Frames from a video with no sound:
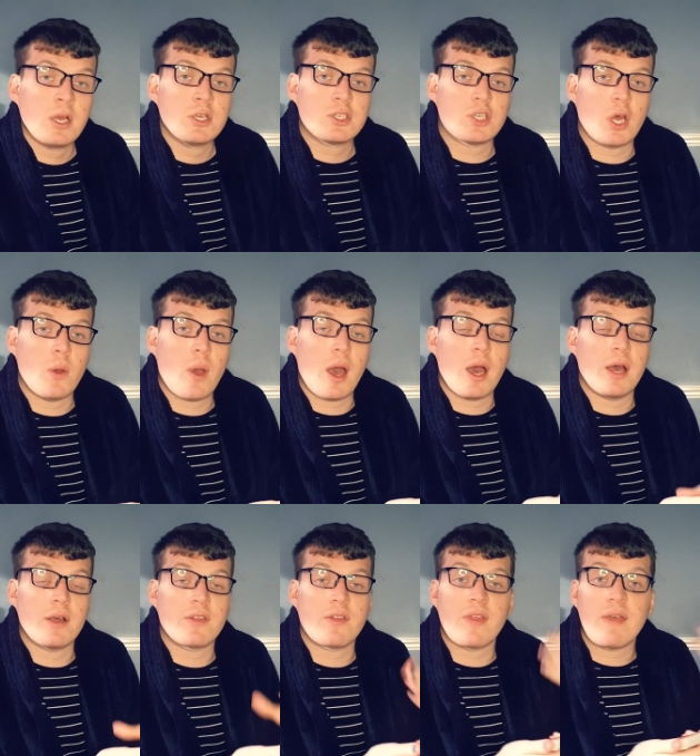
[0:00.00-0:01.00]
So
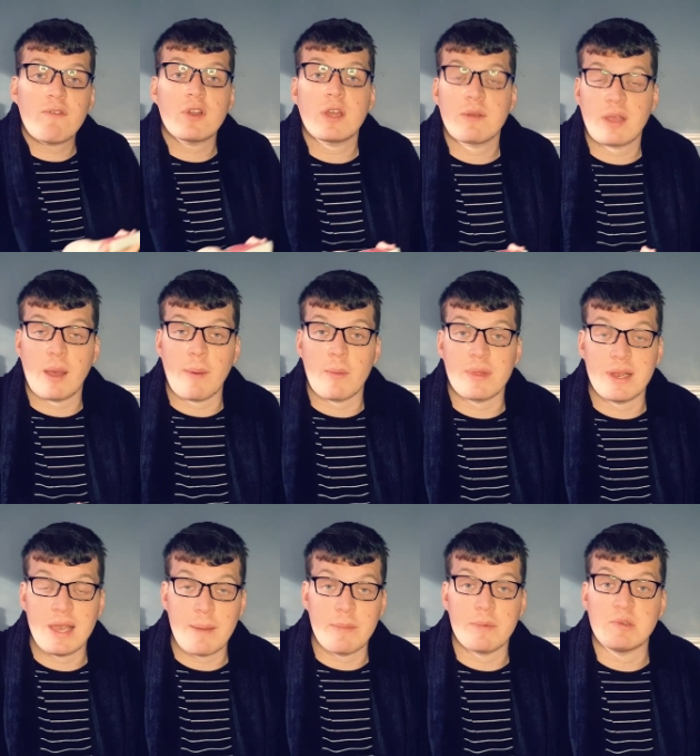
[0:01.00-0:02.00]
they've got to come up with a
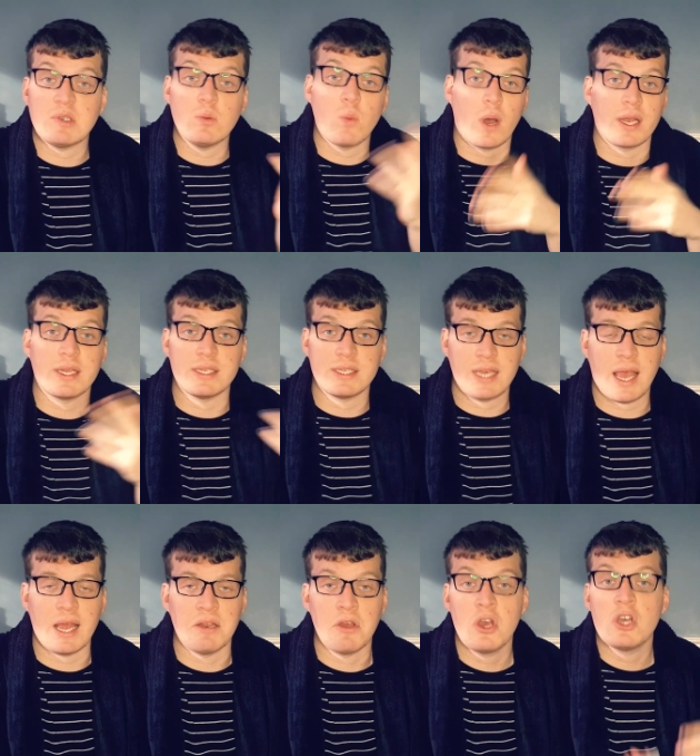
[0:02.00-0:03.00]
number between 1 and
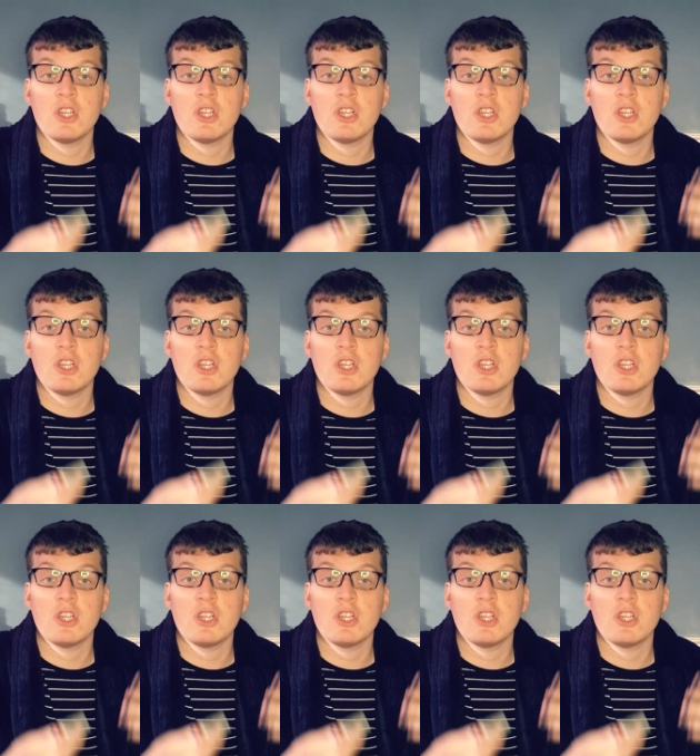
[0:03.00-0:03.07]
10.